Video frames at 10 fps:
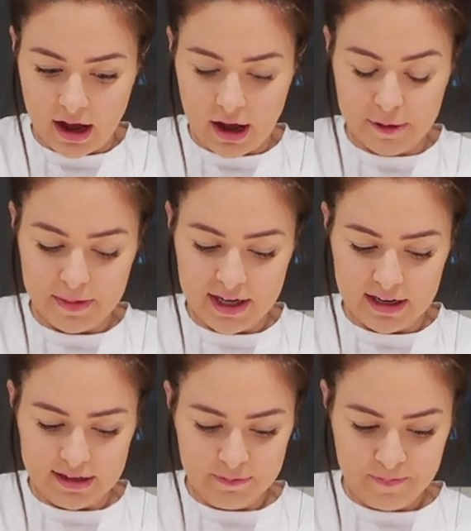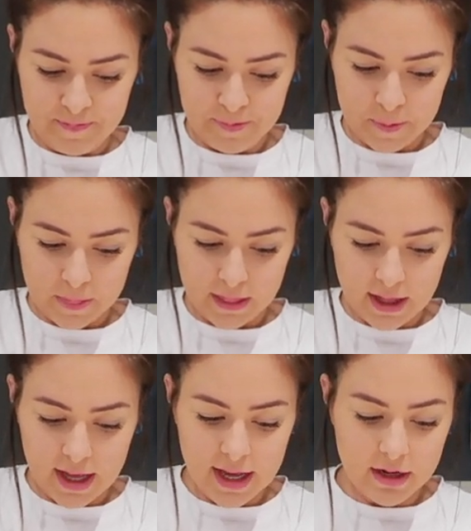I mean,
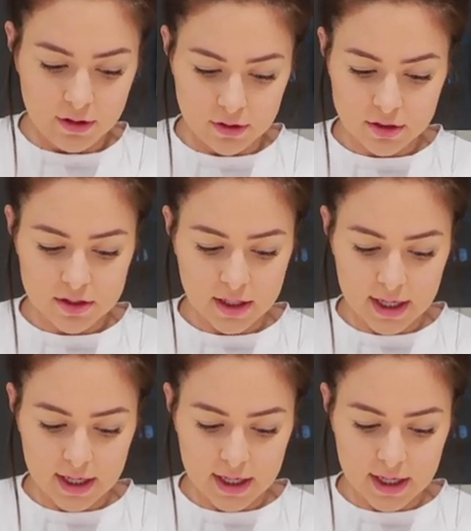it looks